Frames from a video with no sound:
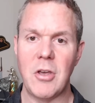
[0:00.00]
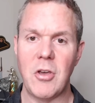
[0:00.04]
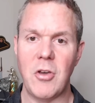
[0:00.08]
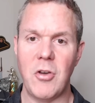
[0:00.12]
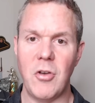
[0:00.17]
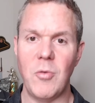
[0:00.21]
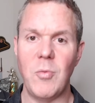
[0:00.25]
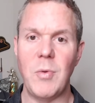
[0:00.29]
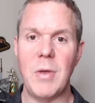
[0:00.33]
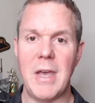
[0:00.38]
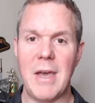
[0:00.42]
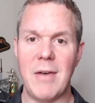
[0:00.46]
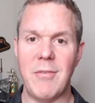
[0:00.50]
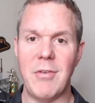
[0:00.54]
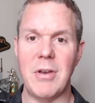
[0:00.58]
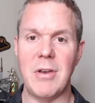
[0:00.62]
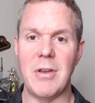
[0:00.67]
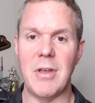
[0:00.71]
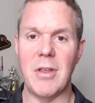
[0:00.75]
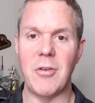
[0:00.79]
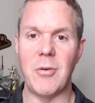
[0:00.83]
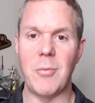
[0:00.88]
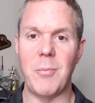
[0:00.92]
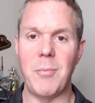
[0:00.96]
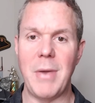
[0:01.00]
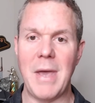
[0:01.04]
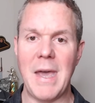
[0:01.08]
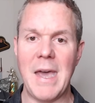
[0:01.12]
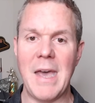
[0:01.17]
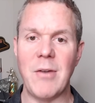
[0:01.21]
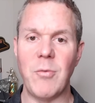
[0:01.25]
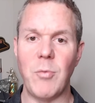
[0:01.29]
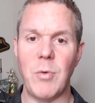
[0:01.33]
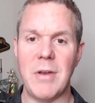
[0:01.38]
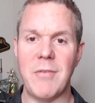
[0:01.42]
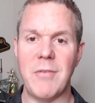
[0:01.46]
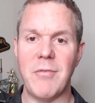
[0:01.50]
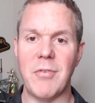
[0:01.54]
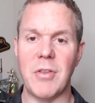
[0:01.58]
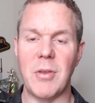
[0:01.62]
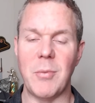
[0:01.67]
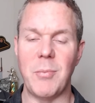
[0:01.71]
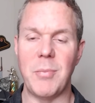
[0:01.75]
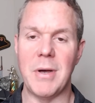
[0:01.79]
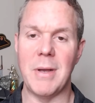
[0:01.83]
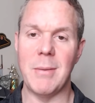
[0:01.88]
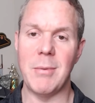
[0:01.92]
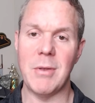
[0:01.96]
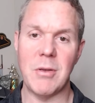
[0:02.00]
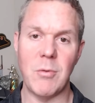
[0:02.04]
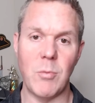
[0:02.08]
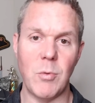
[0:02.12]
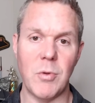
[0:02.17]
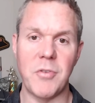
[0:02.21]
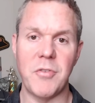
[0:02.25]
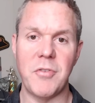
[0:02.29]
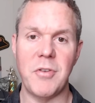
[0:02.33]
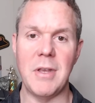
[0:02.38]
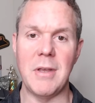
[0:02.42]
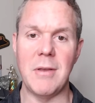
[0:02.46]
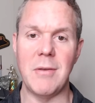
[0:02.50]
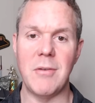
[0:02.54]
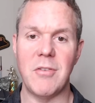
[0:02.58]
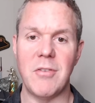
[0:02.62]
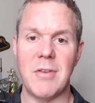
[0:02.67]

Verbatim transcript: Could we have another bad week for the public? We'll see.